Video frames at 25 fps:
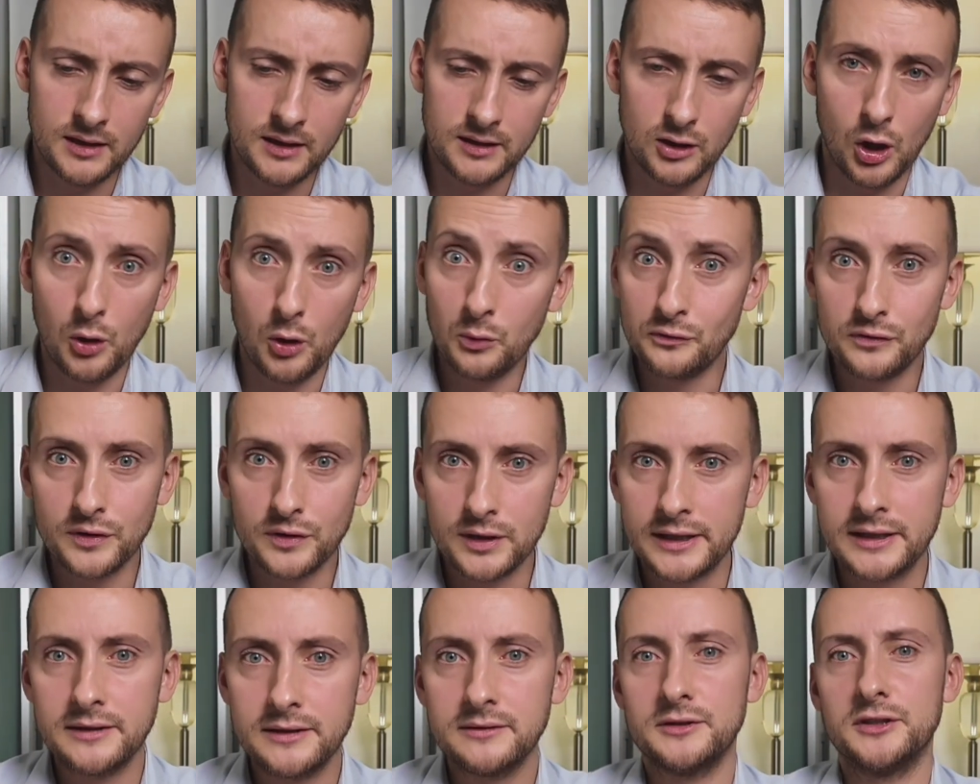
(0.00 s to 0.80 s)

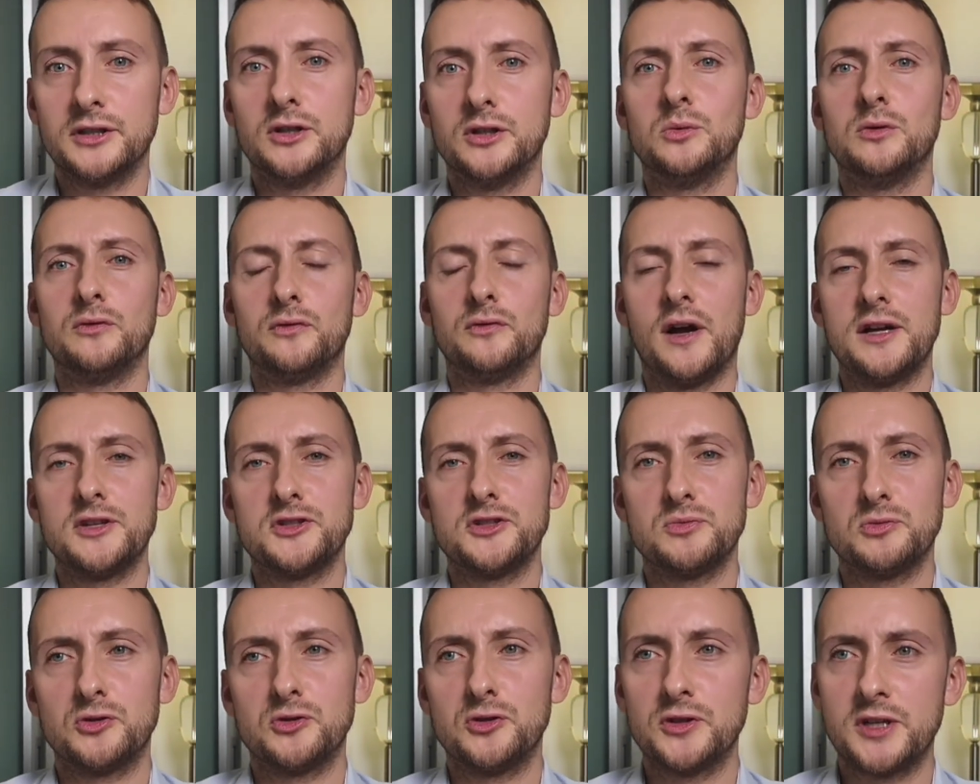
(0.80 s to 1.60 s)
Hopefully, you know, we'll
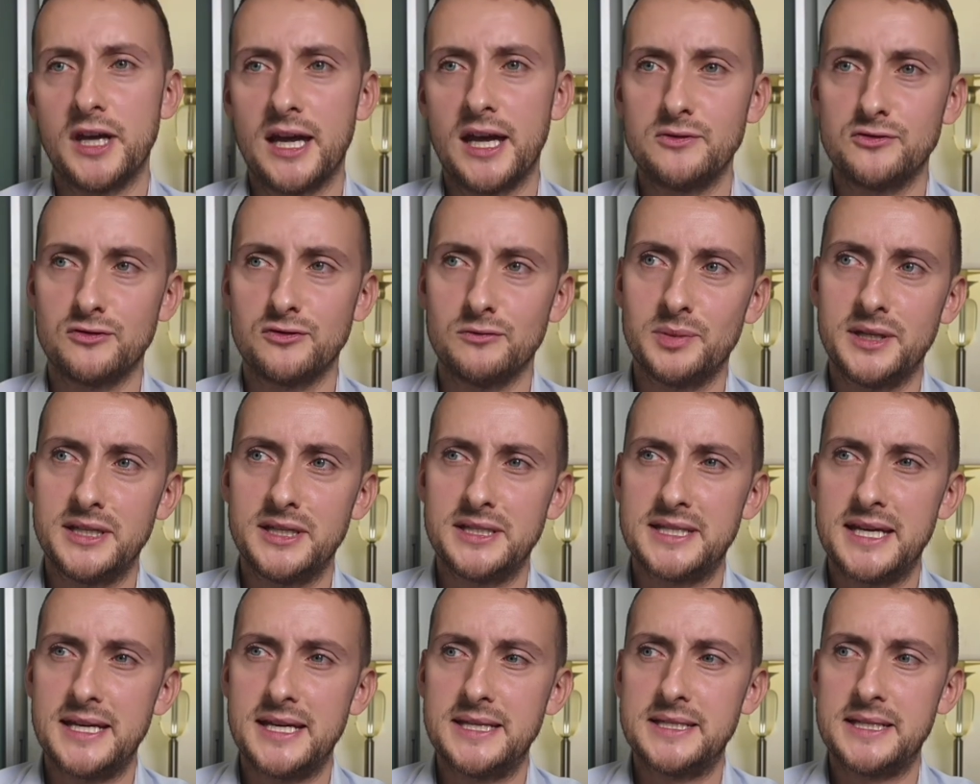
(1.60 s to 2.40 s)
find some good games for
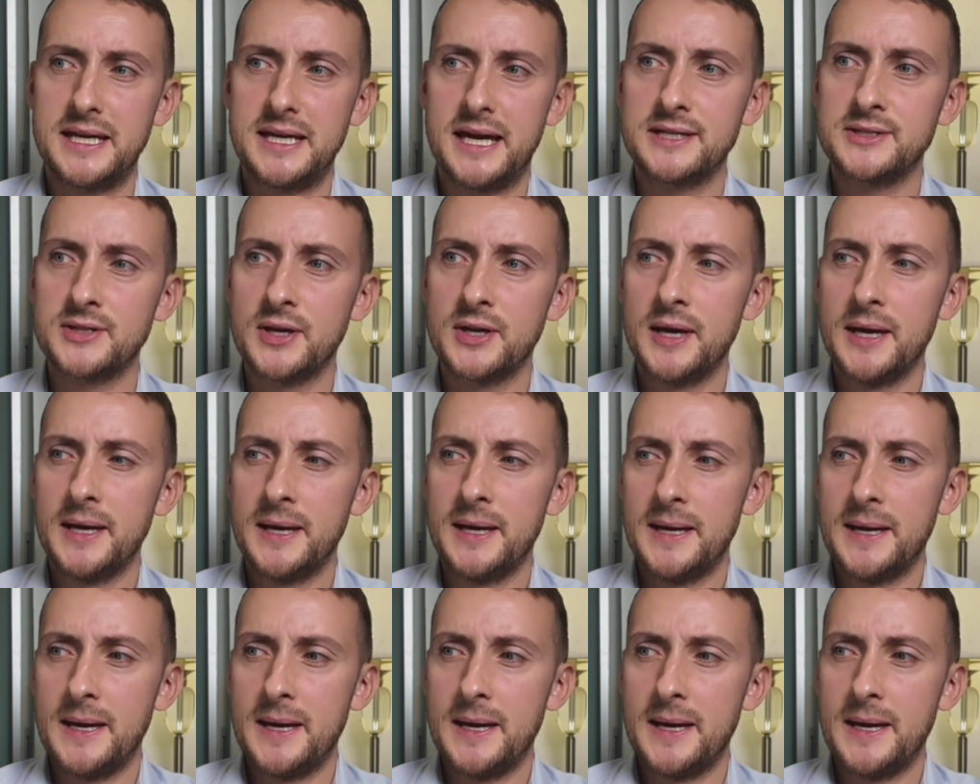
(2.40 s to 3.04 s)
BTTS.